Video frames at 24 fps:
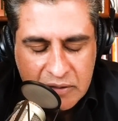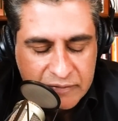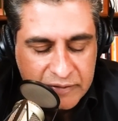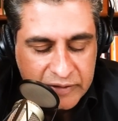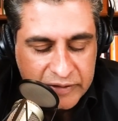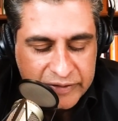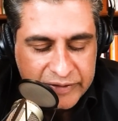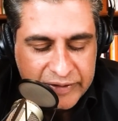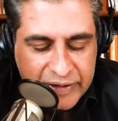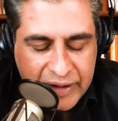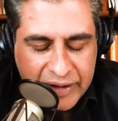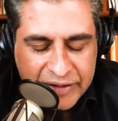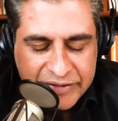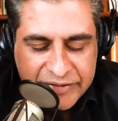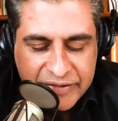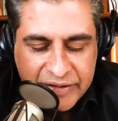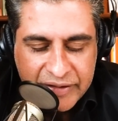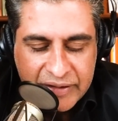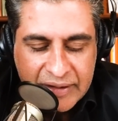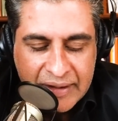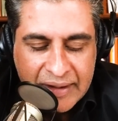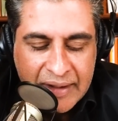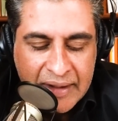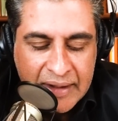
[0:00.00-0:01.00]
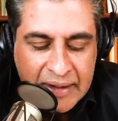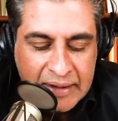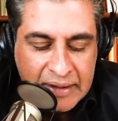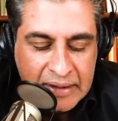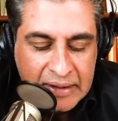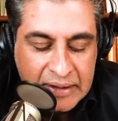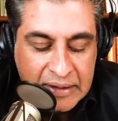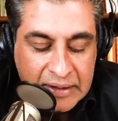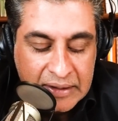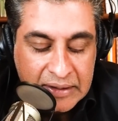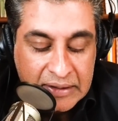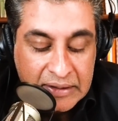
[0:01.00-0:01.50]
Fantastic.
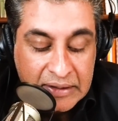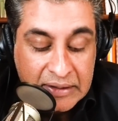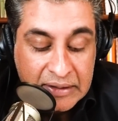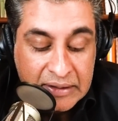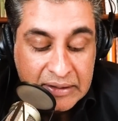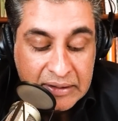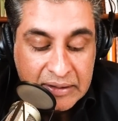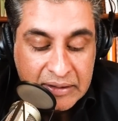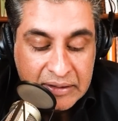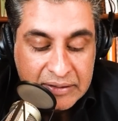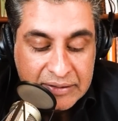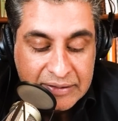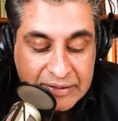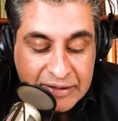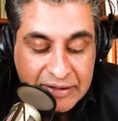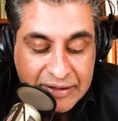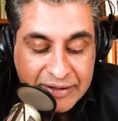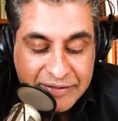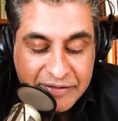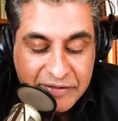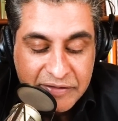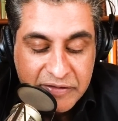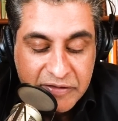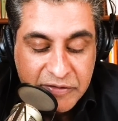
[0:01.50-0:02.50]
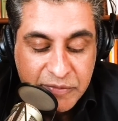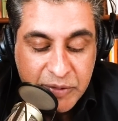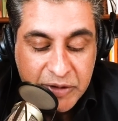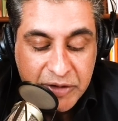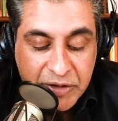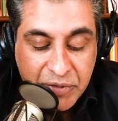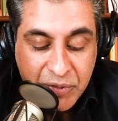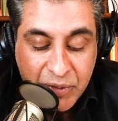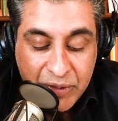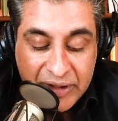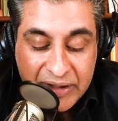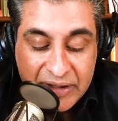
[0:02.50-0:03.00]
Tina, this has
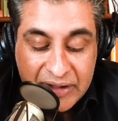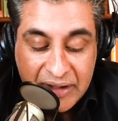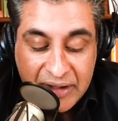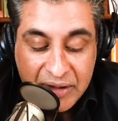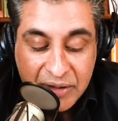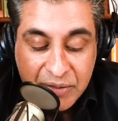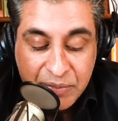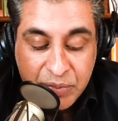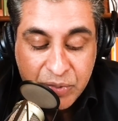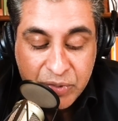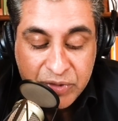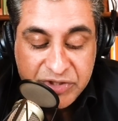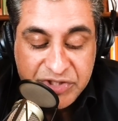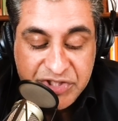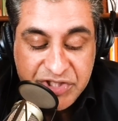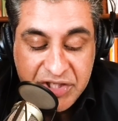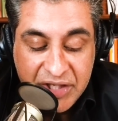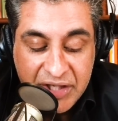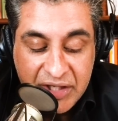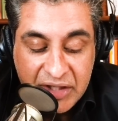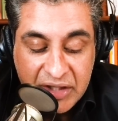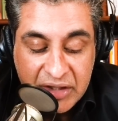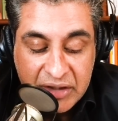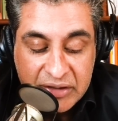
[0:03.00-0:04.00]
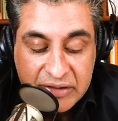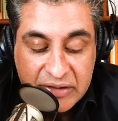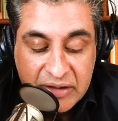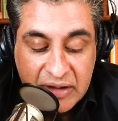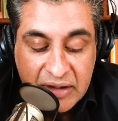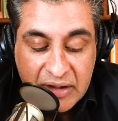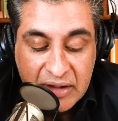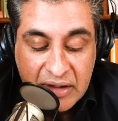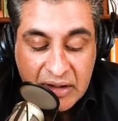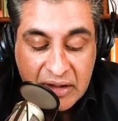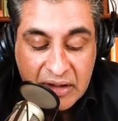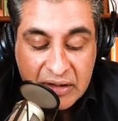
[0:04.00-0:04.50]
been great. I appreciate
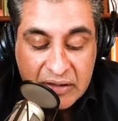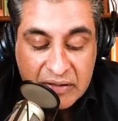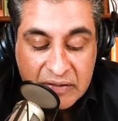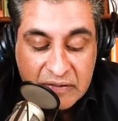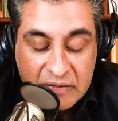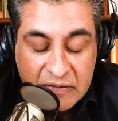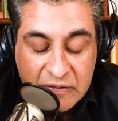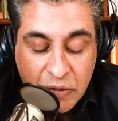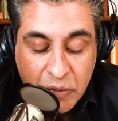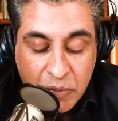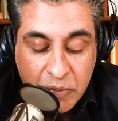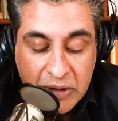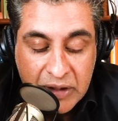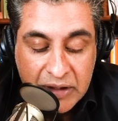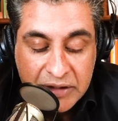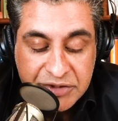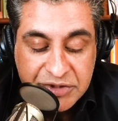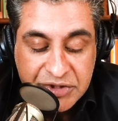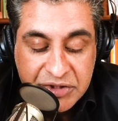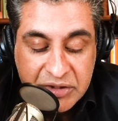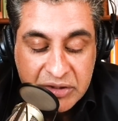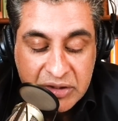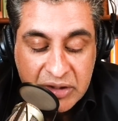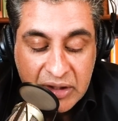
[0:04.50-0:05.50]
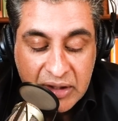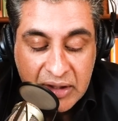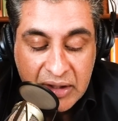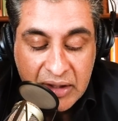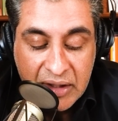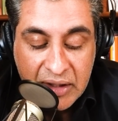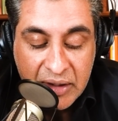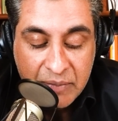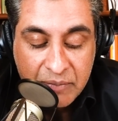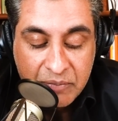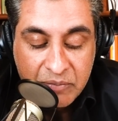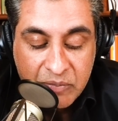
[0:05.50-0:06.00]
it so much.
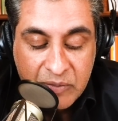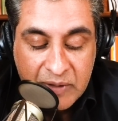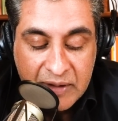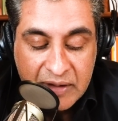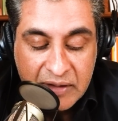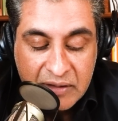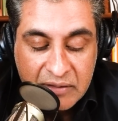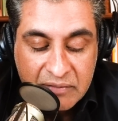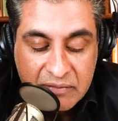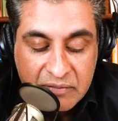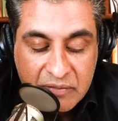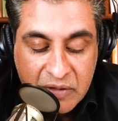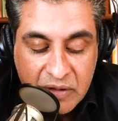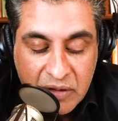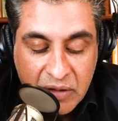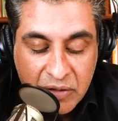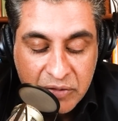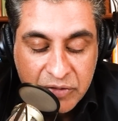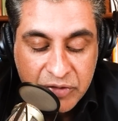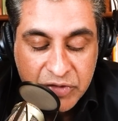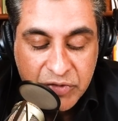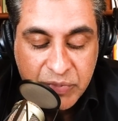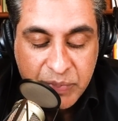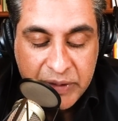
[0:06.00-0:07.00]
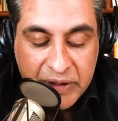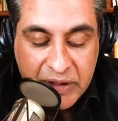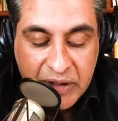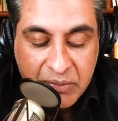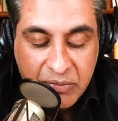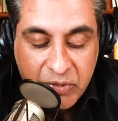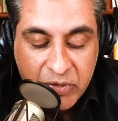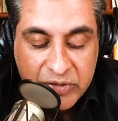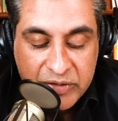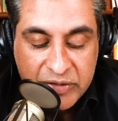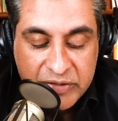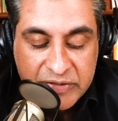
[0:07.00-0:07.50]
And, just
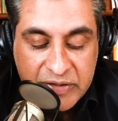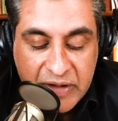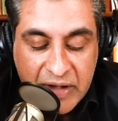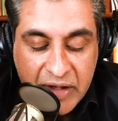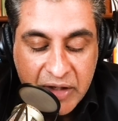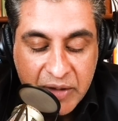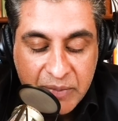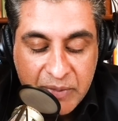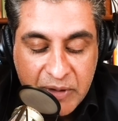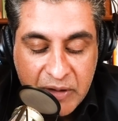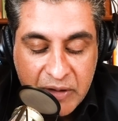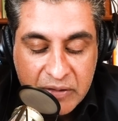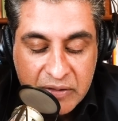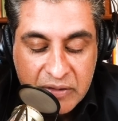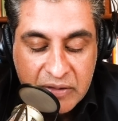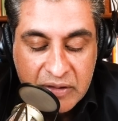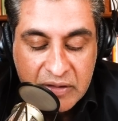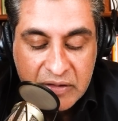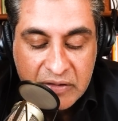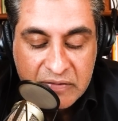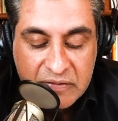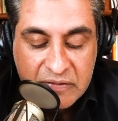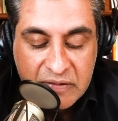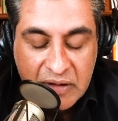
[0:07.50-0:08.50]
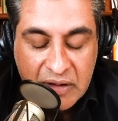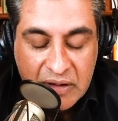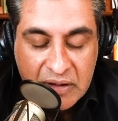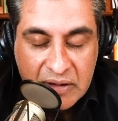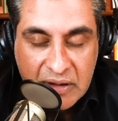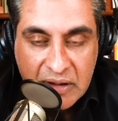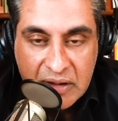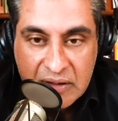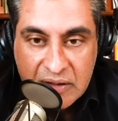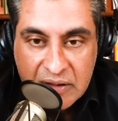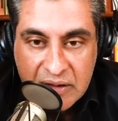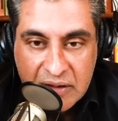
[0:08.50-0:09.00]
being able to talk about this
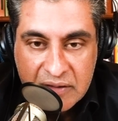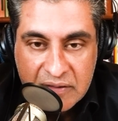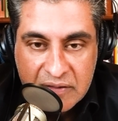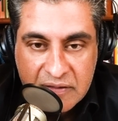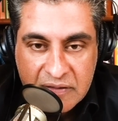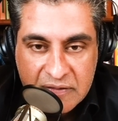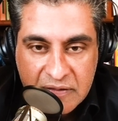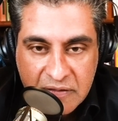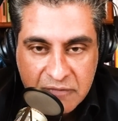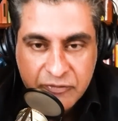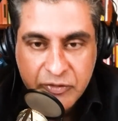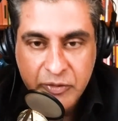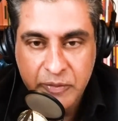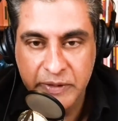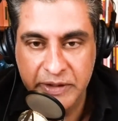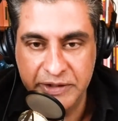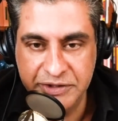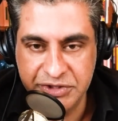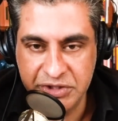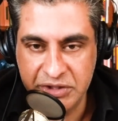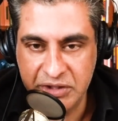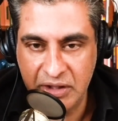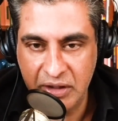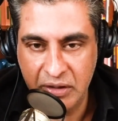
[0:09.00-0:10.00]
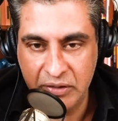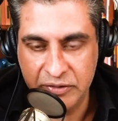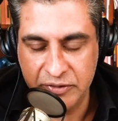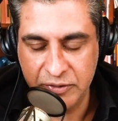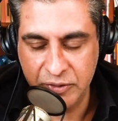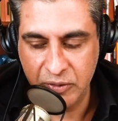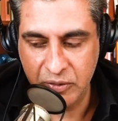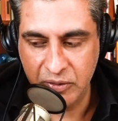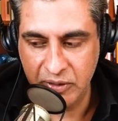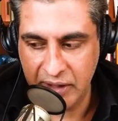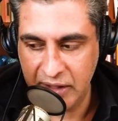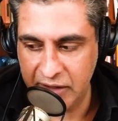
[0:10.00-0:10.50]
and get this information
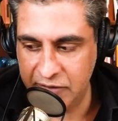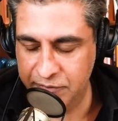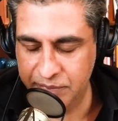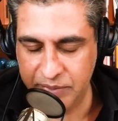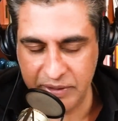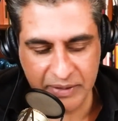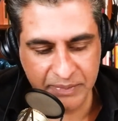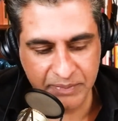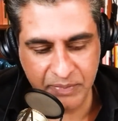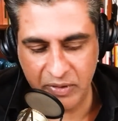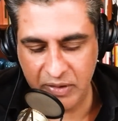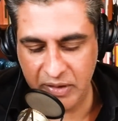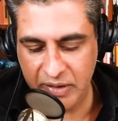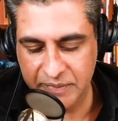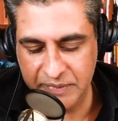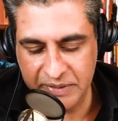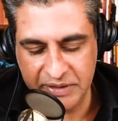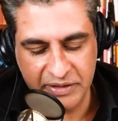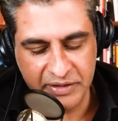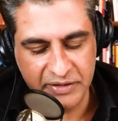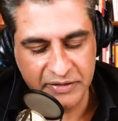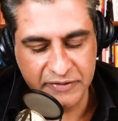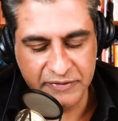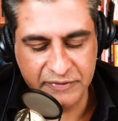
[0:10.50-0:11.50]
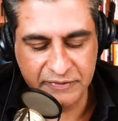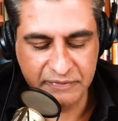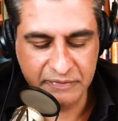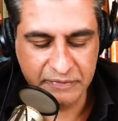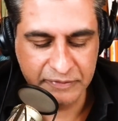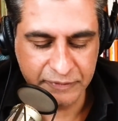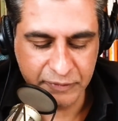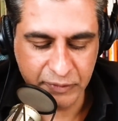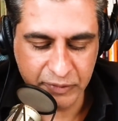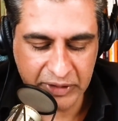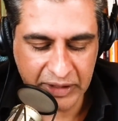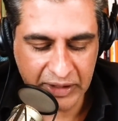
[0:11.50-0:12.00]
out to a lot of people. I mean, these
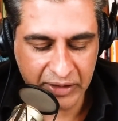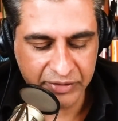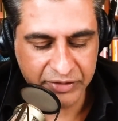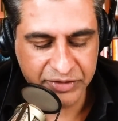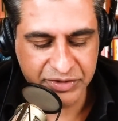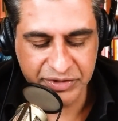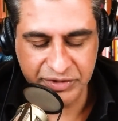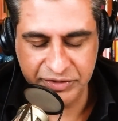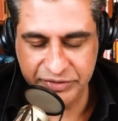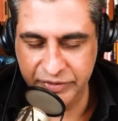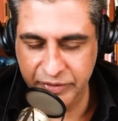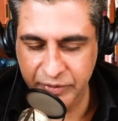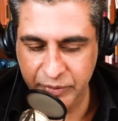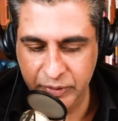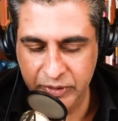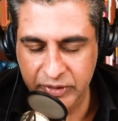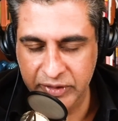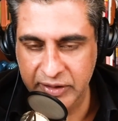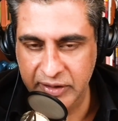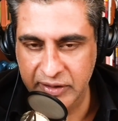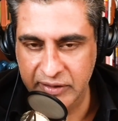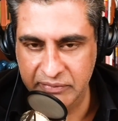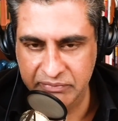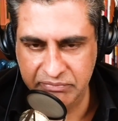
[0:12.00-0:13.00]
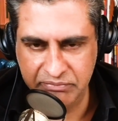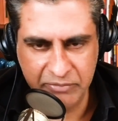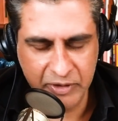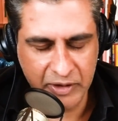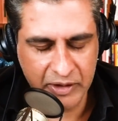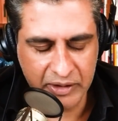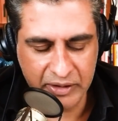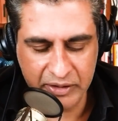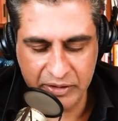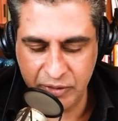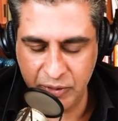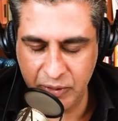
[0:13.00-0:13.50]
food allergies are really
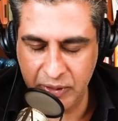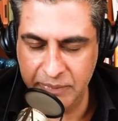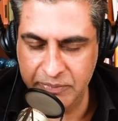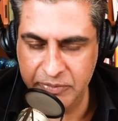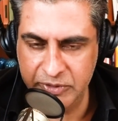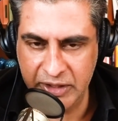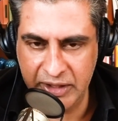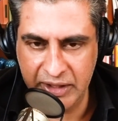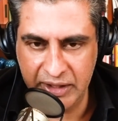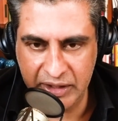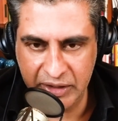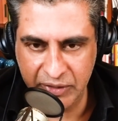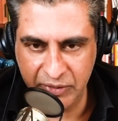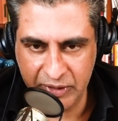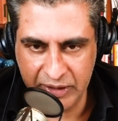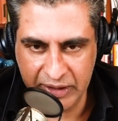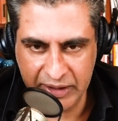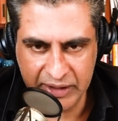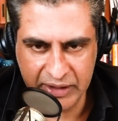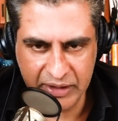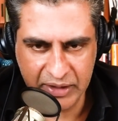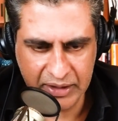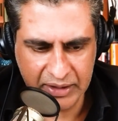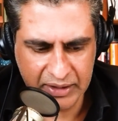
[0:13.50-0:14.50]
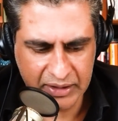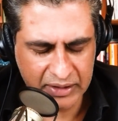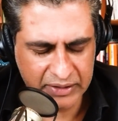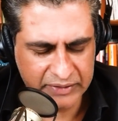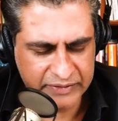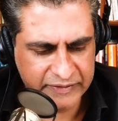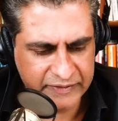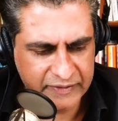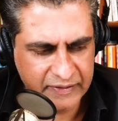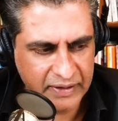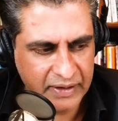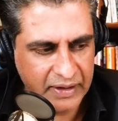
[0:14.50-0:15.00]
cryptic, right? And
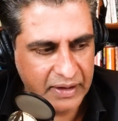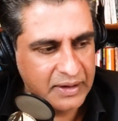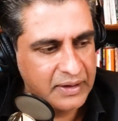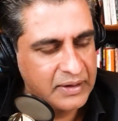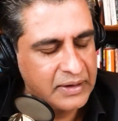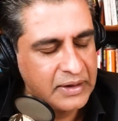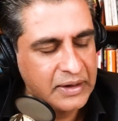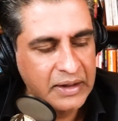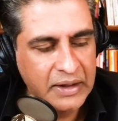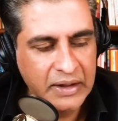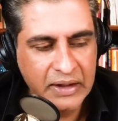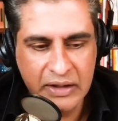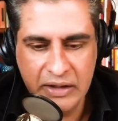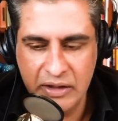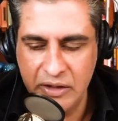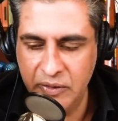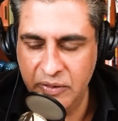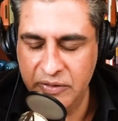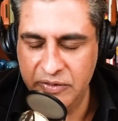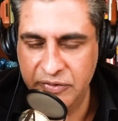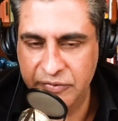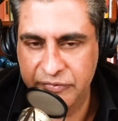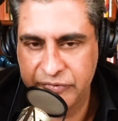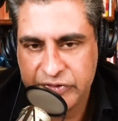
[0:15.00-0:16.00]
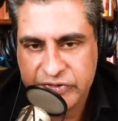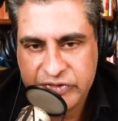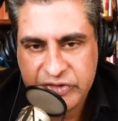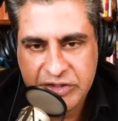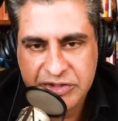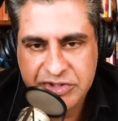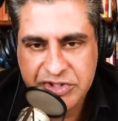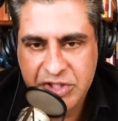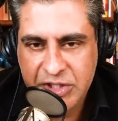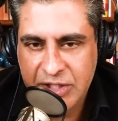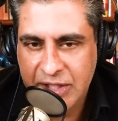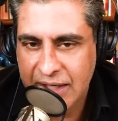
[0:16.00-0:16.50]
it's, as a
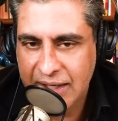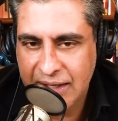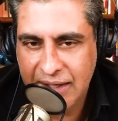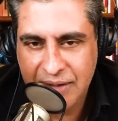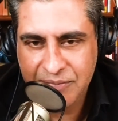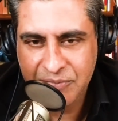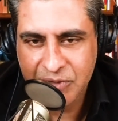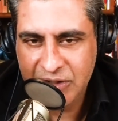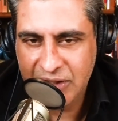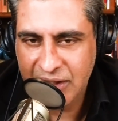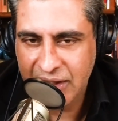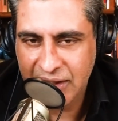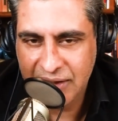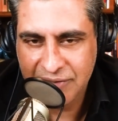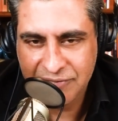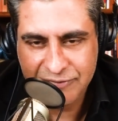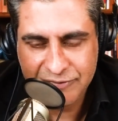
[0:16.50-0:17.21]
physician, I mean,